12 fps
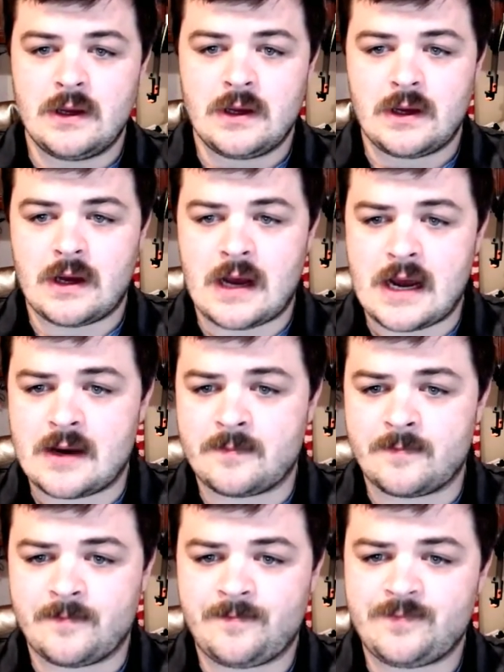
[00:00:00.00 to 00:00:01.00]

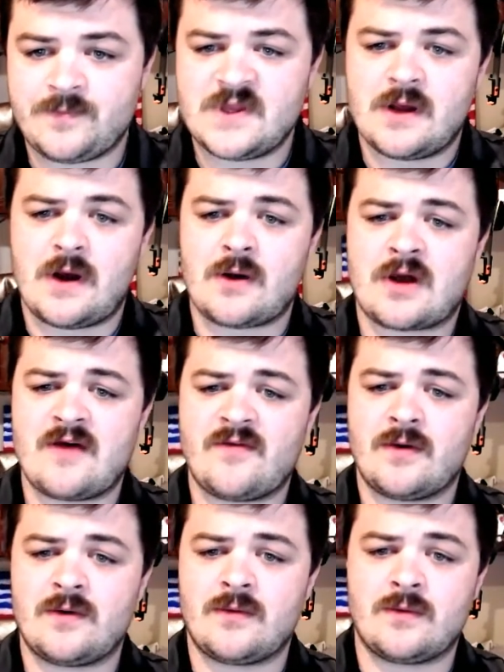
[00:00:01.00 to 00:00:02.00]
I'll
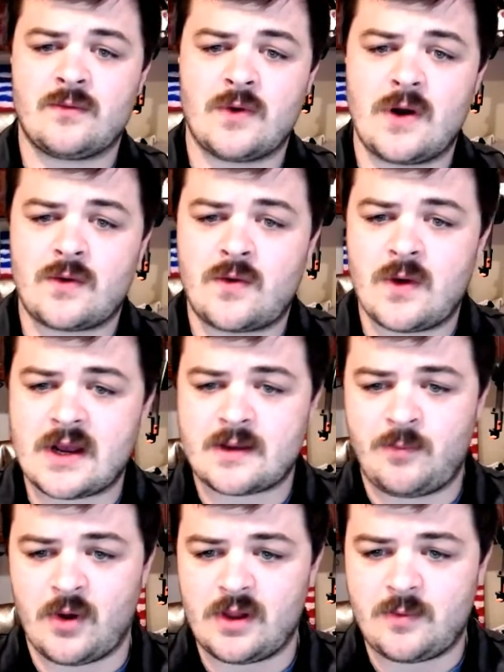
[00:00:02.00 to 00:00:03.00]
cover real
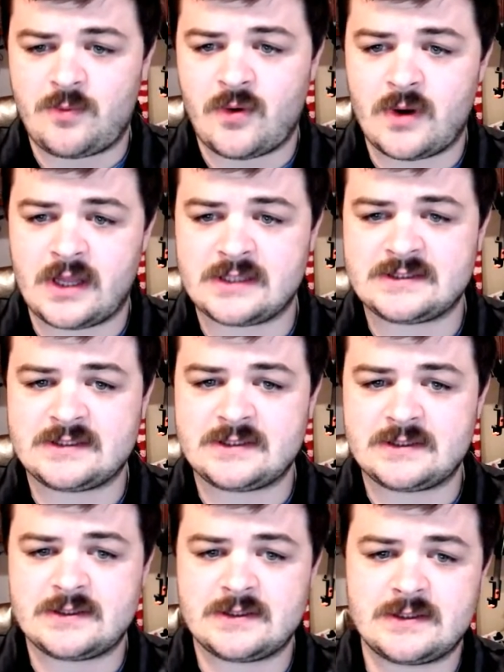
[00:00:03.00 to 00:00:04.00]
quick bullet
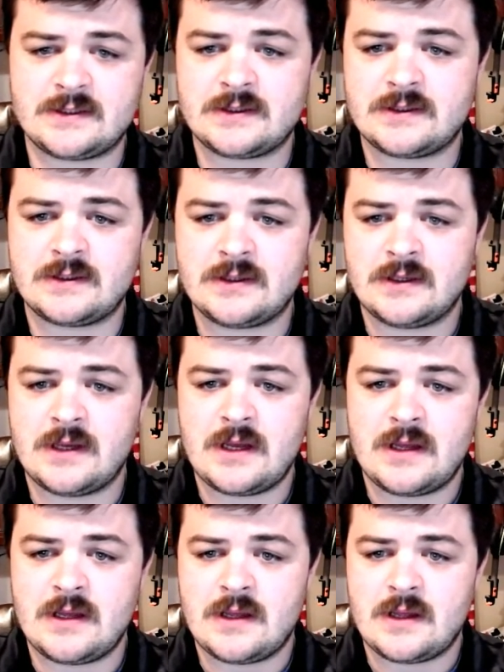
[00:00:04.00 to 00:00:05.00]
points
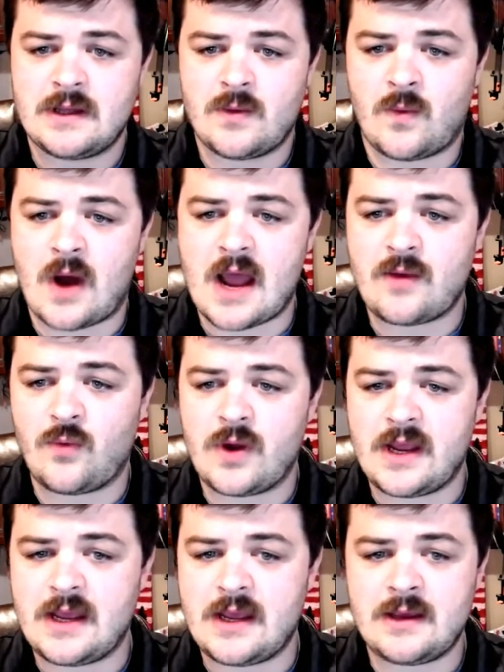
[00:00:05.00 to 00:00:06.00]
why
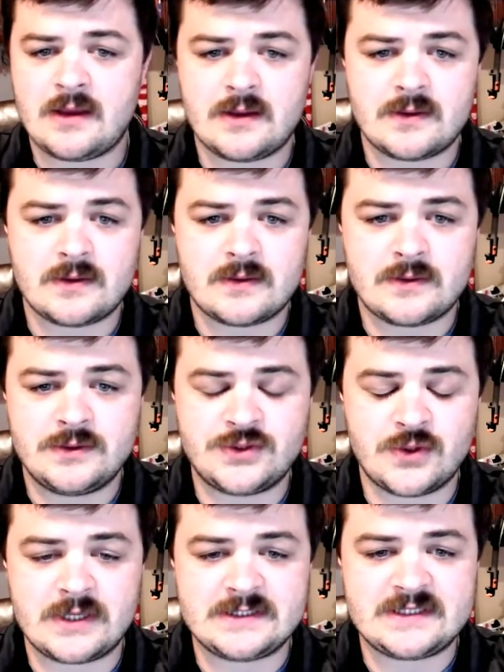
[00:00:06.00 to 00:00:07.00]
we
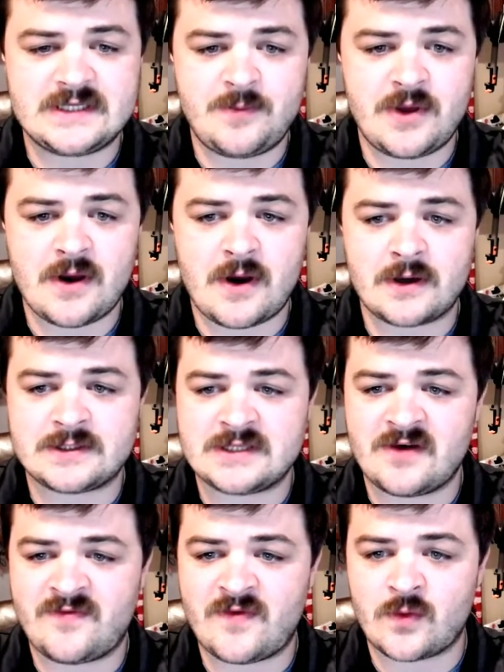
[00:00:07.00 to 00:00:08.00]
joined CPR
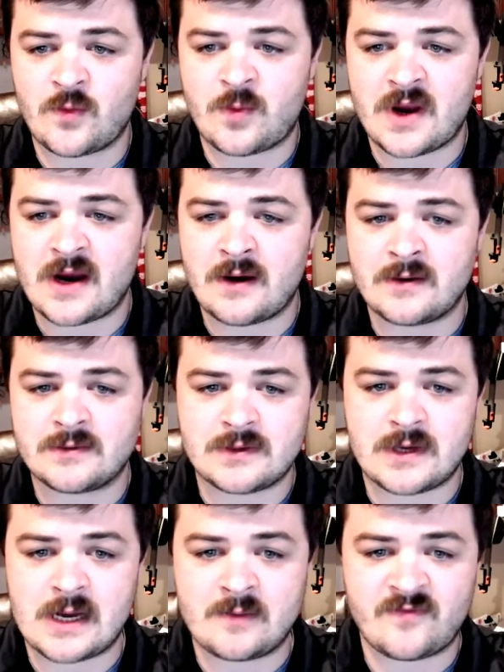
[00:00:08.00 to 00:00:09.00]
Cell Phone Repair
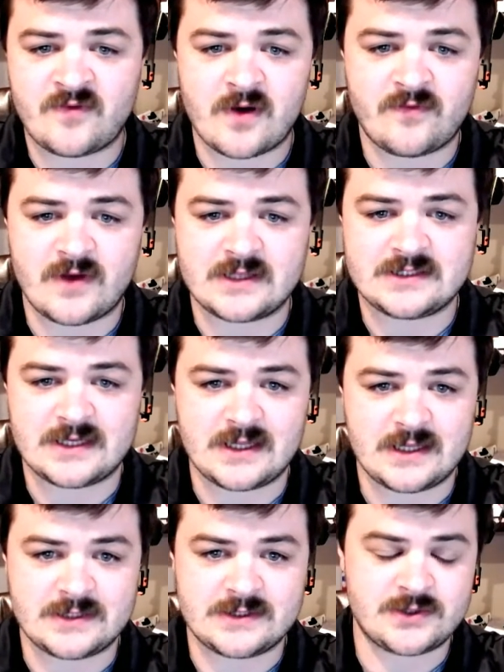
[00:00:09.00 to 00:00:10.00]
for our friends in
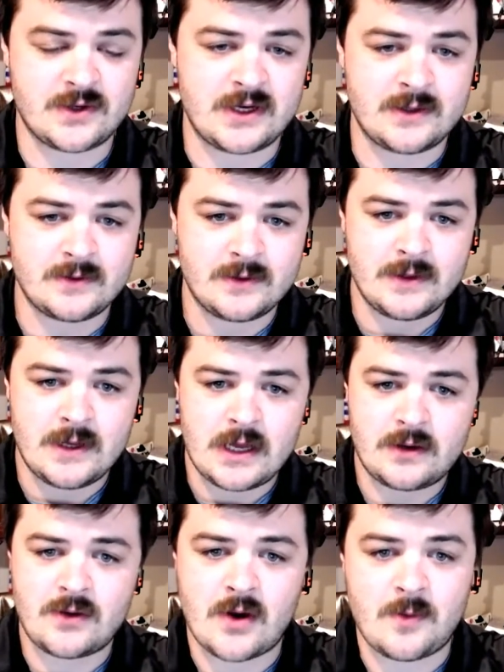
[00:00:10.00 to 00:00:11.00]
the industry. I
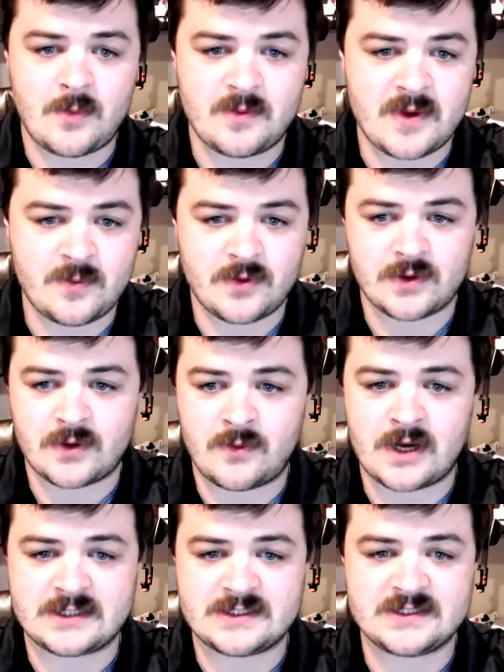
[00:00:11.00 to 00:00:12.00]
don't know how many people are going to
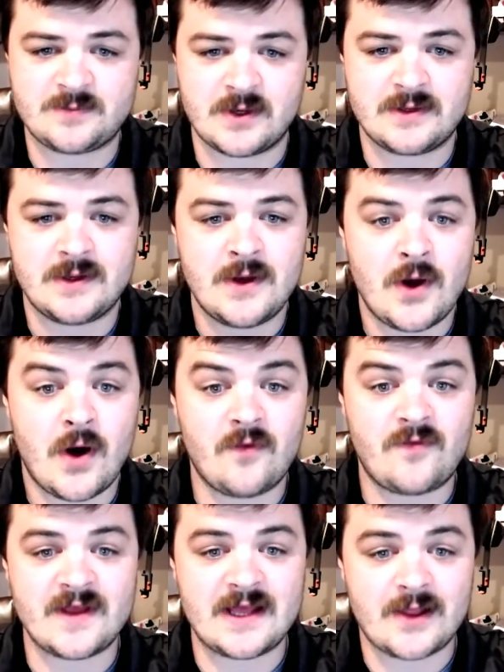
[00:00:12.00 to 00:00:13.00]
watch this, but
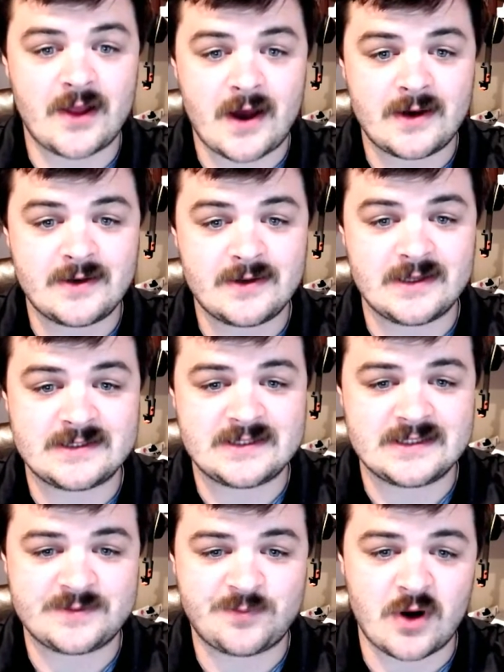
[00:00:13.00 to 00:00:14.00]
hopefully a lot. This
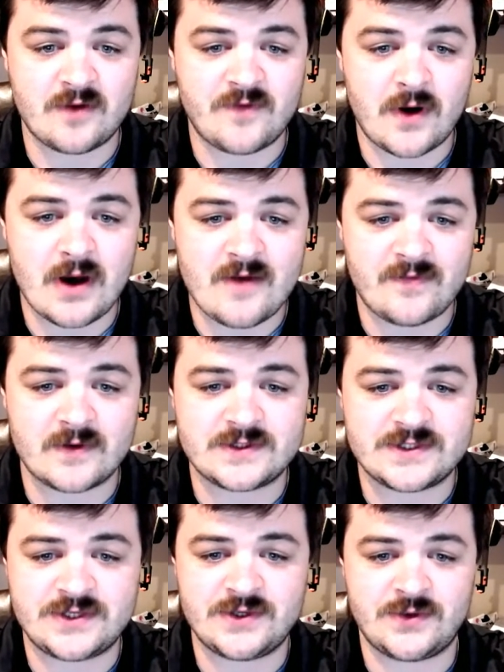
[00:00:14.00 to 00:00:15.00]
is part of our
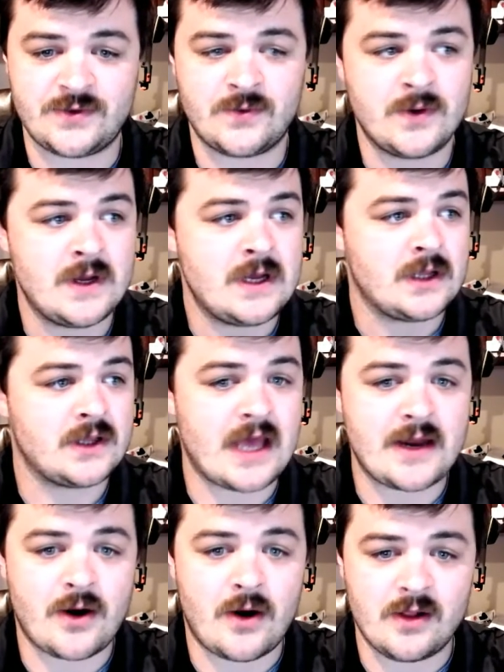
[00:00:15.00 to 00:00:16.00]
efforts to
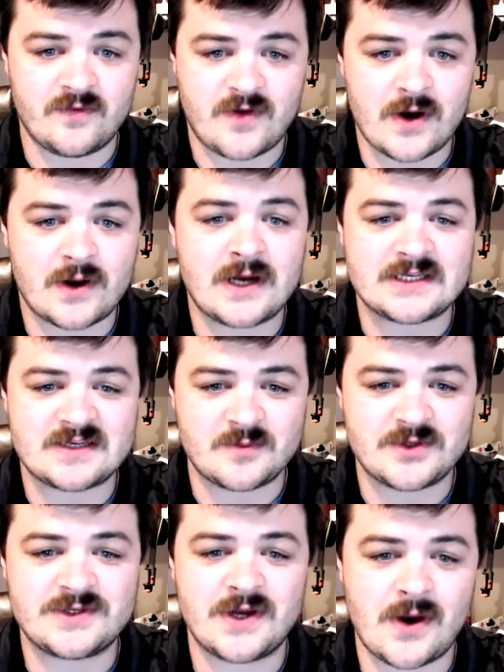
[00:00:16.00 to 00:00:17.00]
let all of our
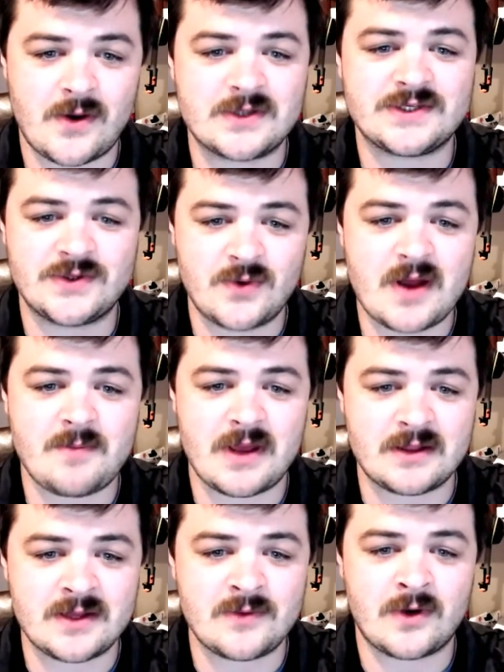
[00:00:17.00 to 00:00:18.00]
customers know, is who I
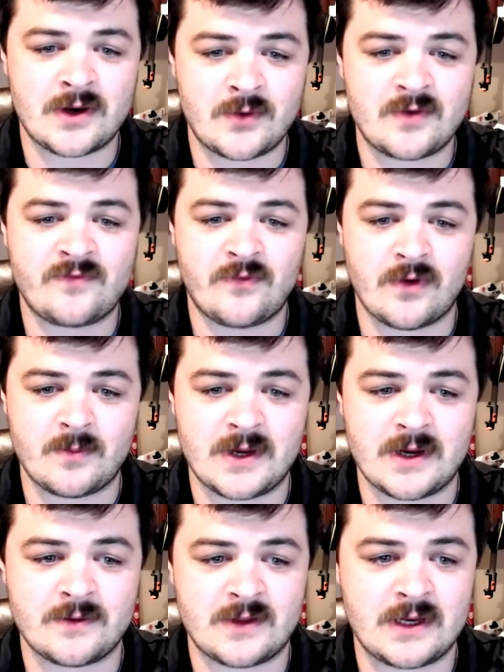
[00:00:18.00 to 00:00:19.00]
mainly want to inform
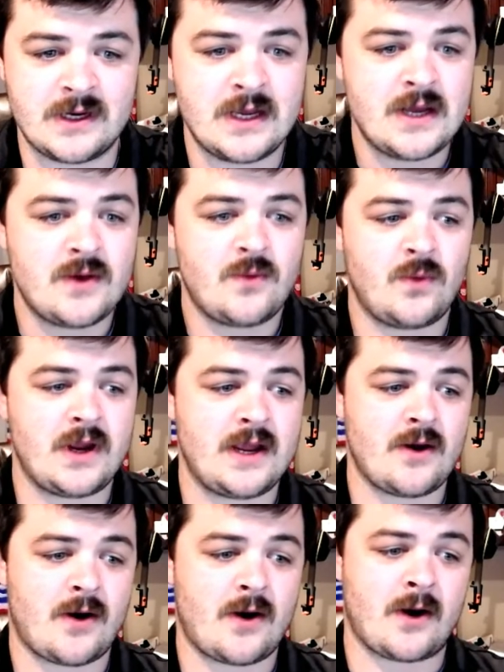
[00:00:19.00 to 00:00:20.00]
here, that
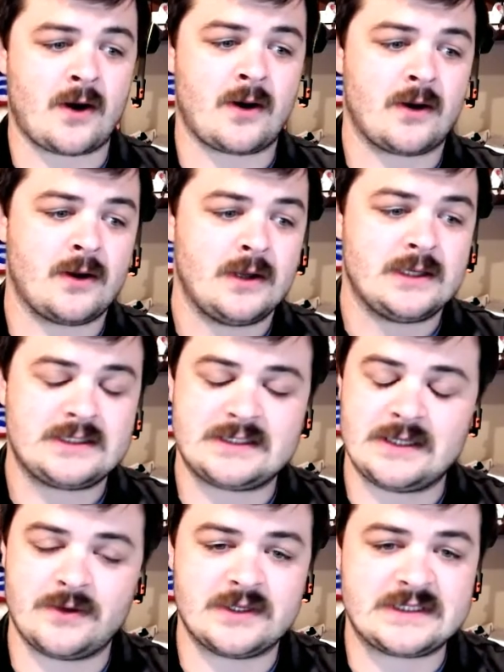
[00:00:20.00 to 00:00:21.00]
we are
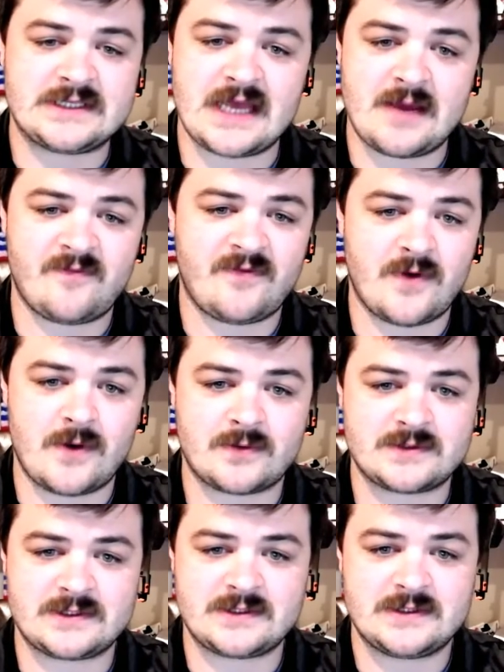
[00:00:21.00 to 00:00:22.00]
still the same
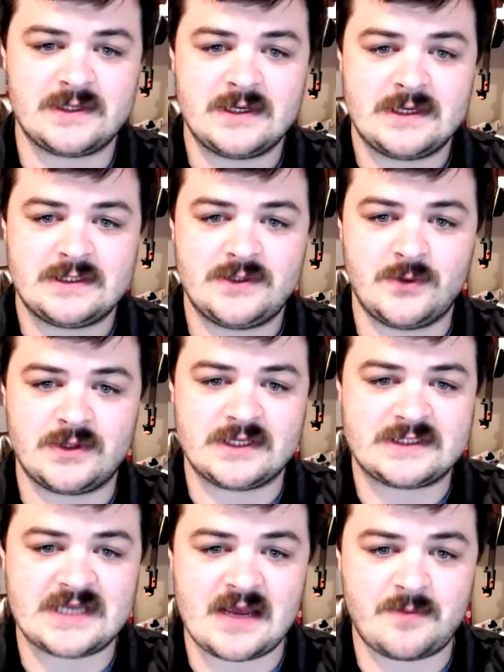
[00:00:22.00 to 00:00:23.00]
folks doing the
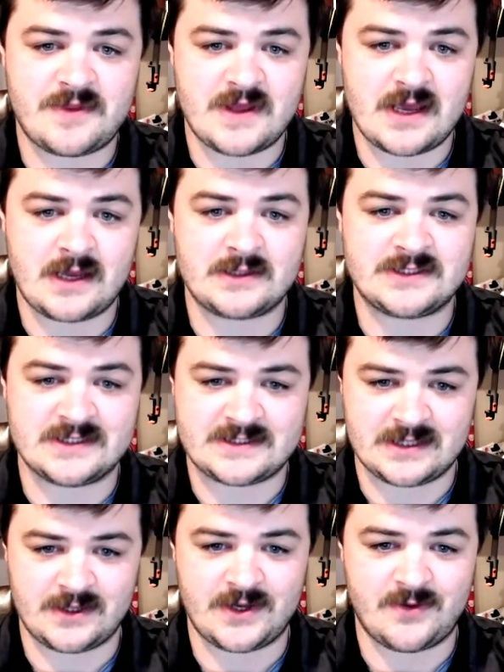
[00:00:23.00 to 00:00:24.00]
same thing,
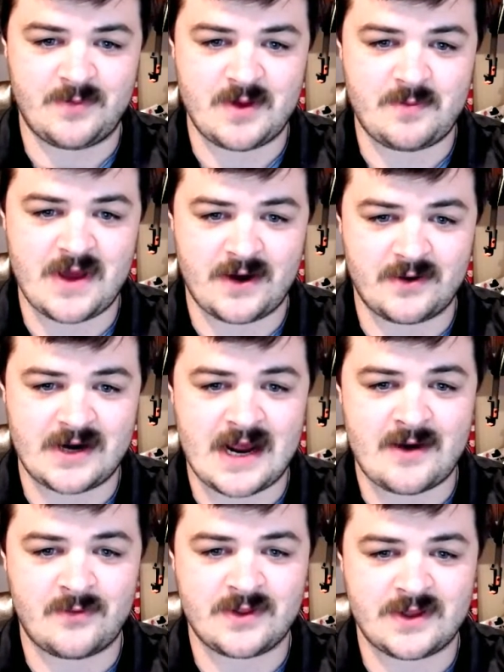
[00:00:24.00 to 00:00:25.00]
just a little bit better
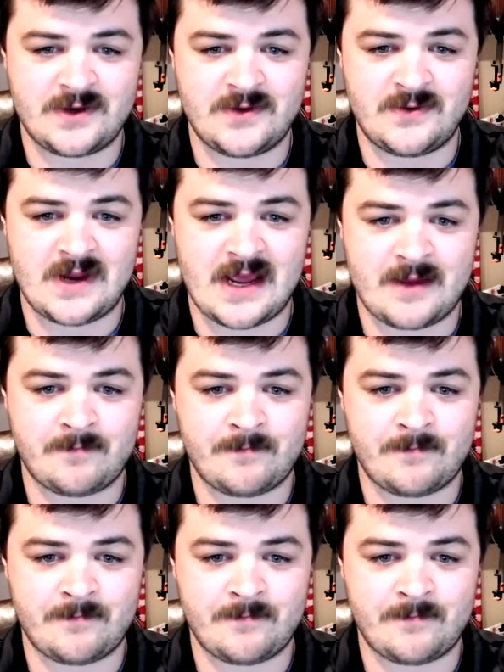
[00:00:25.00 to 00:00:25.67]
now with a new name.